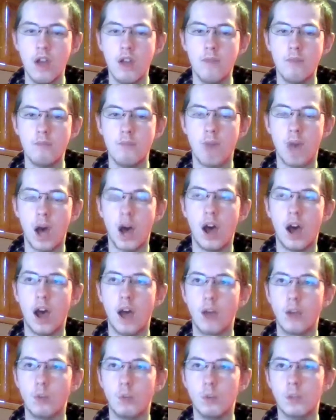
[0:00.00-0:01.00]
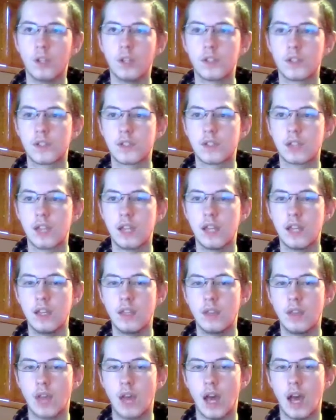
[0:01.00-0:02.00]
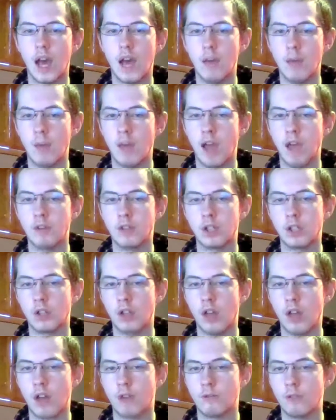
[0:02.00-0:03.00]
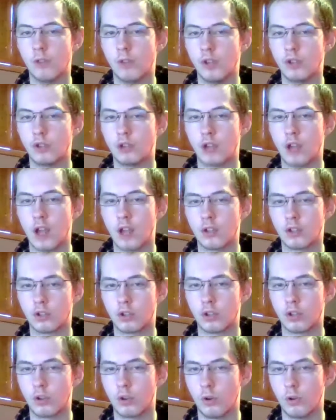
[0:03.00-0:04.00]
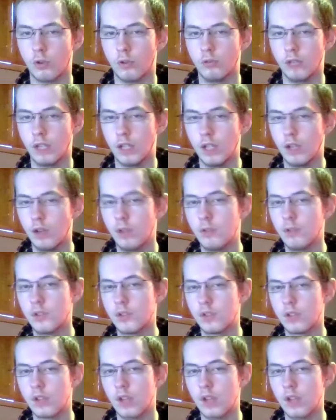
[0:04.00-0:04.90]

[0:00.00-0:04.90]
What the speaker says: but I will say that I'm having a lot of fun trying to record videos.